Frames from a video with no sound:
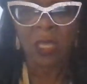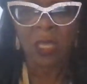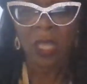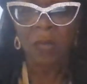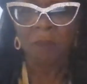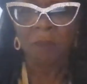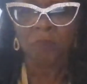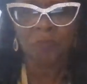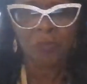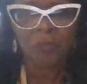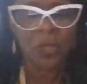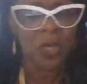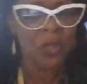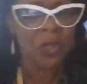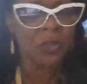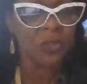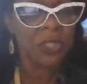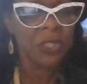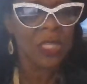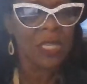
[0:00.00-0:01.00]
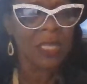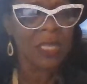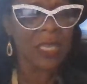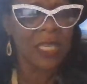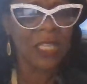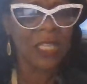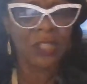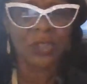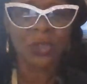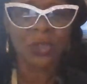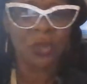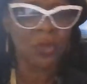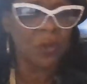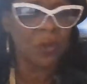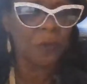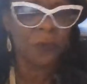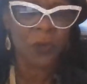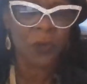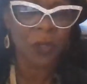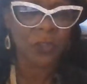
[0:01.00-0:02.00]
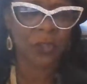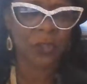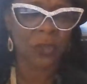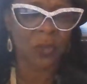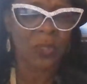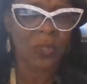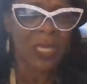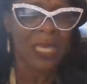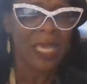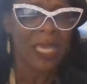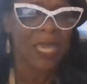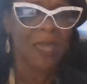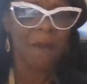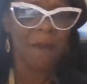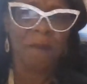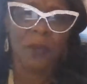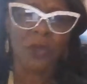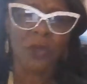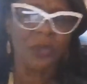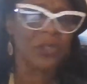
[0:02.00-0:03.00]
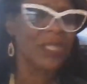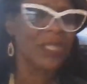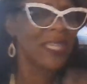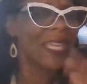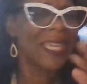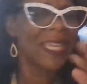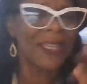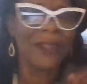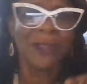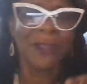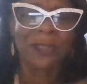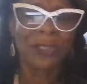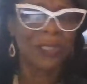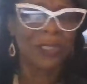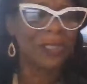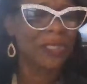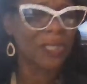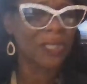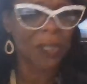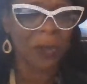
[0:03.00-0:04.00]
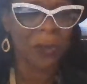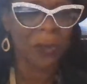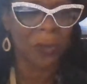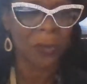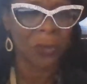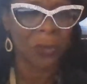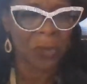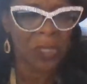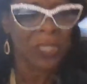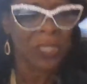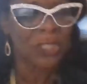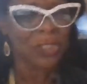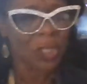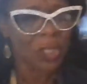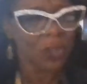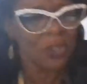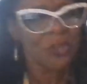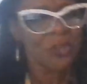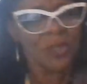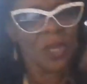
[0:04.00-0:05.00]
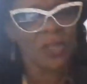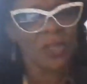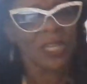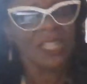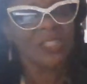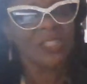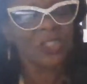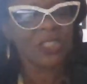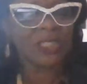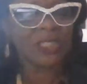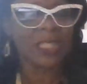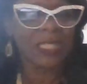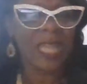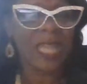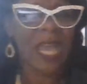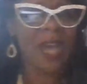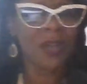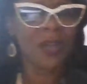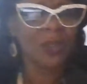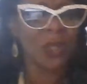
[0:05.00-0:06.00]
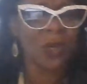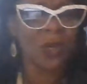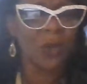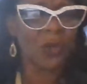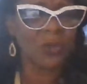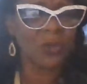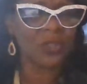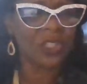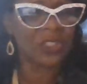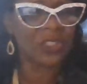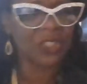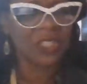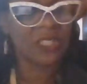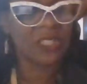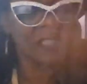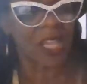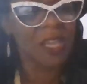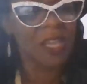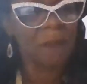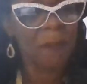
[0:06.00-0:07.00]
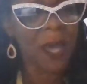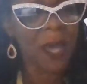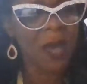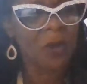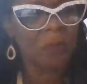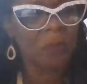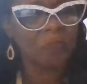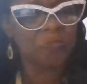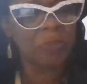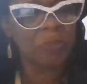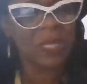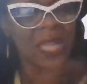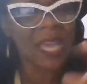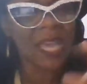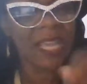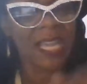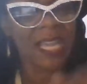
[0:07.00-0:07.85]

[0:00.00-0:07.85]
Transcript: Music is universal, and music heals the soul. So, you know, that's just a download to just think about. But like I